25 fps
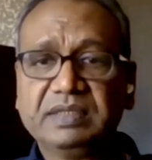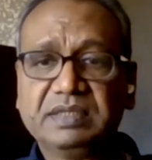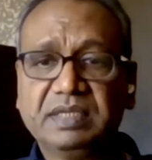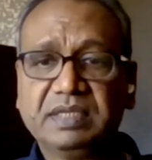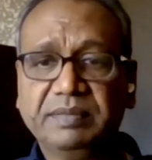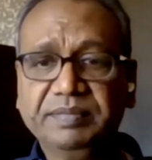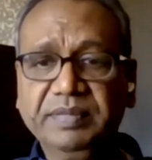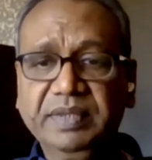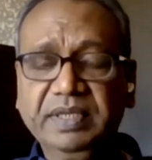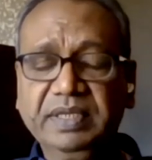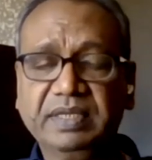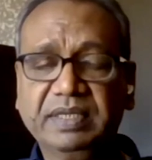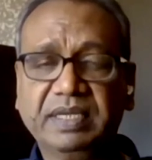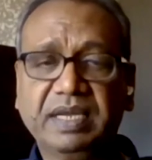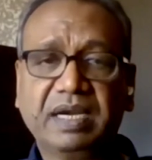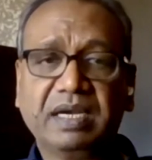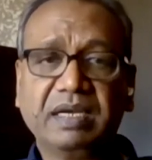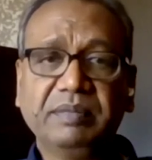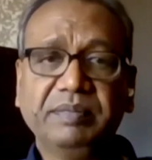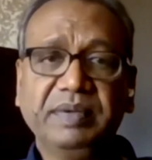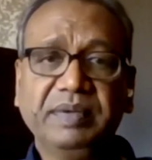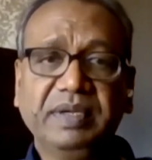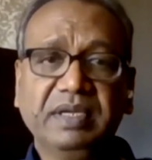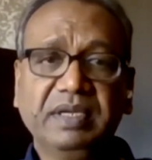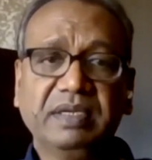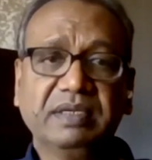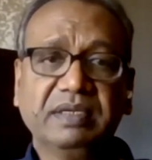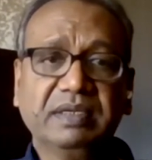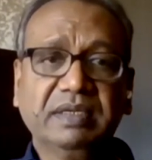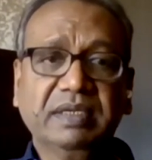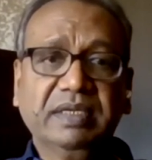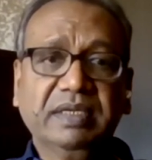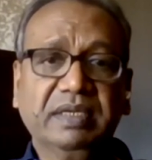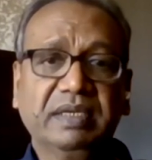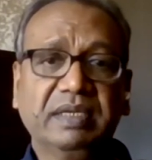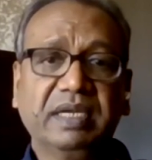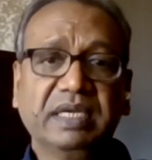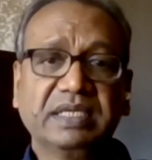something that will be
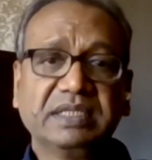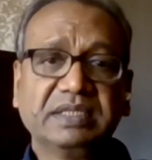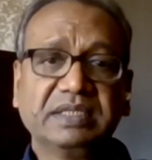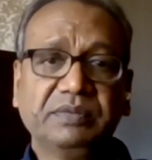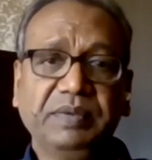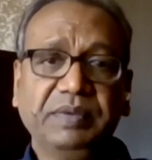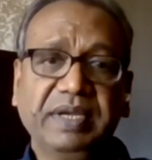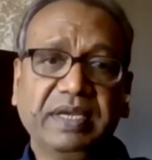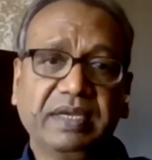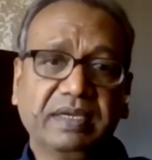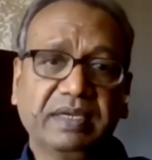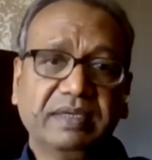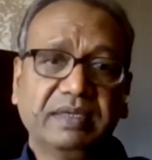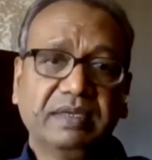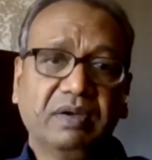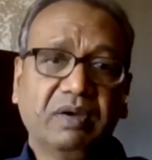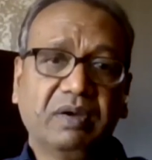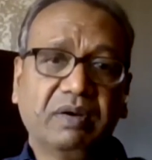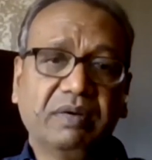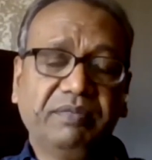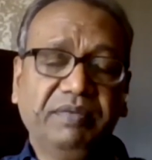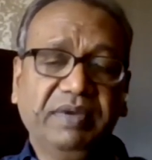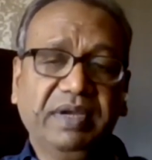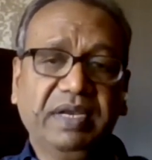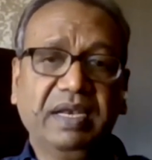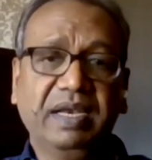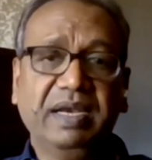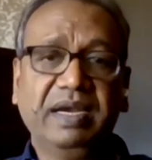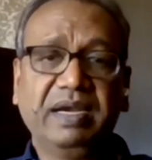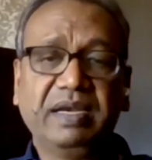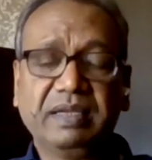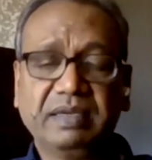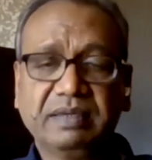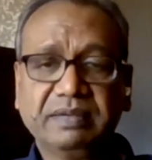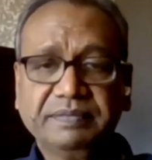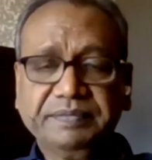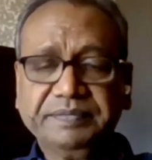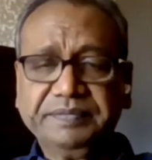in next week or a week
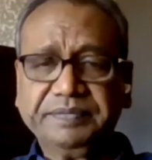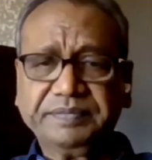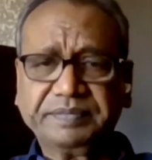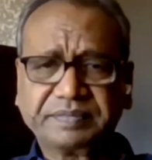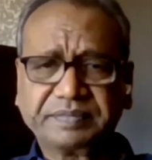later.